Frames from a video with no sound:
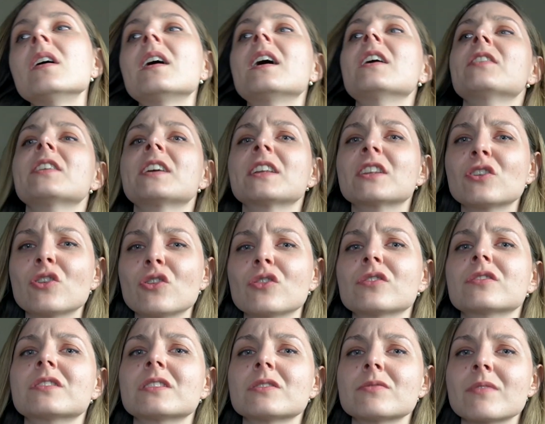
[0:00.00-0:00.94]
I think it
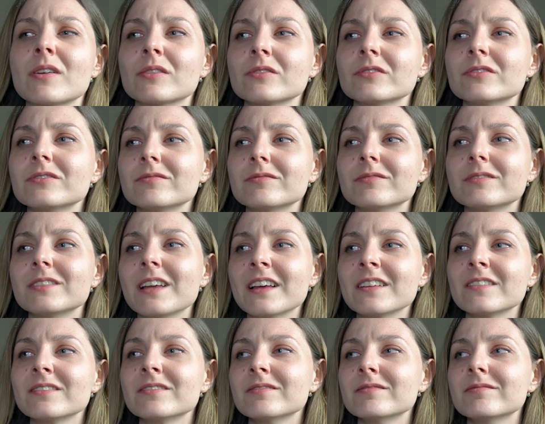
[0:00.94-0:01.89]
costs around
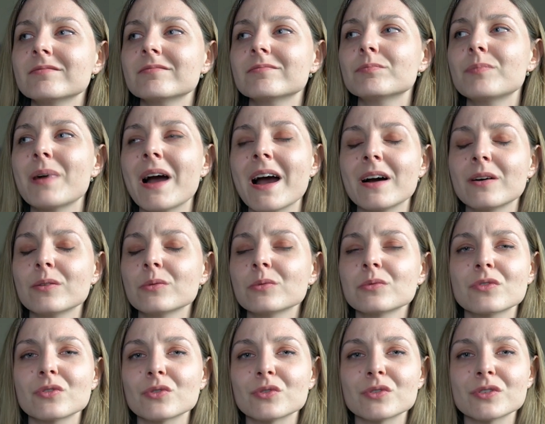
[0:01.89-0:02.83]
£10
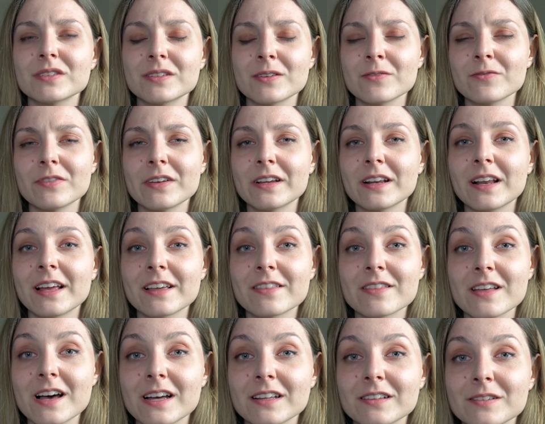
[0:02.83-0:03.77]
or something like
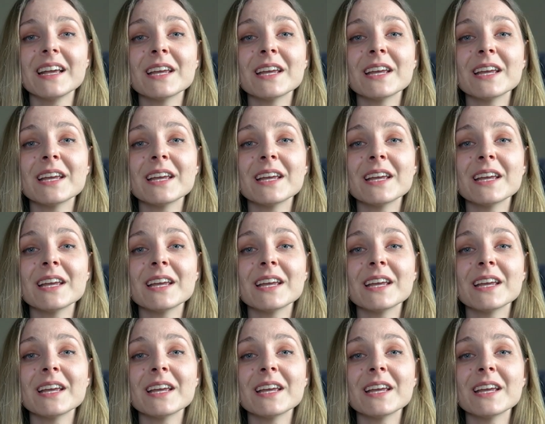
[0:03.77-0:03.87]
that.